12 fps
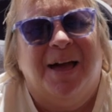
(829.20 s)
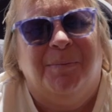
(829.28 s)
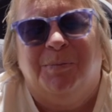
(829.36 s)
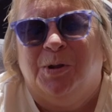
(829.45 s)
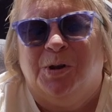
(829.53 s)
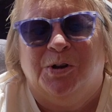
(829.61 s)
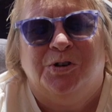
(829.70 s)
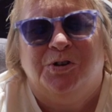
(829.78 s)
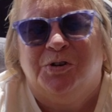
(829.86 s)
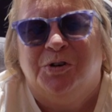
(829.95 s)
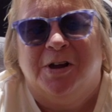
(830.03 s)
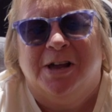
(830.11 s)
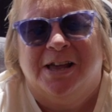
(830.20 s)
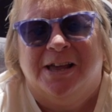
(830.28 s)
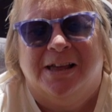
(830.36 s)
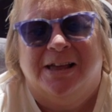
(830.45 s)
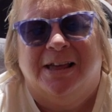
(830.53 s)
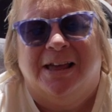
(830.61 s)
I'm not sure.
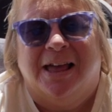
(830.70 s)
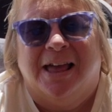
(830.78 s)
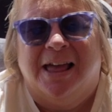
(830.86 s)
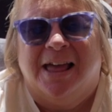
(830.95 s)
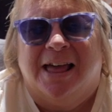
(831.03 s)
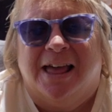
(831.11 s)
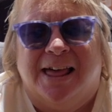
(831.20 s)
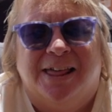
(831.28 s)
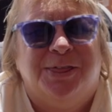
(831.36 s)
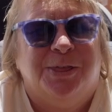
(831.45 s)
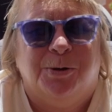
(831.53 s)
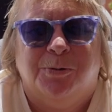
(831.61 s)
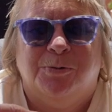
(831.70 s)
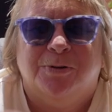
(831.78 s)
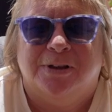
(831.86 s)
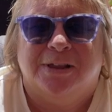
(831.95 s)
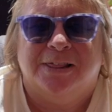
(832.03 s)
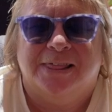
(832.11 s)
I
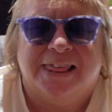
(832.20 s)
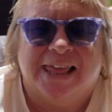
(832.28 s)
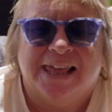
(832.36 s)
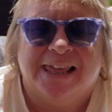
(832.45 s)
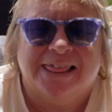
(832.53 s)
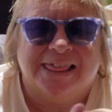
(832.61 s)
think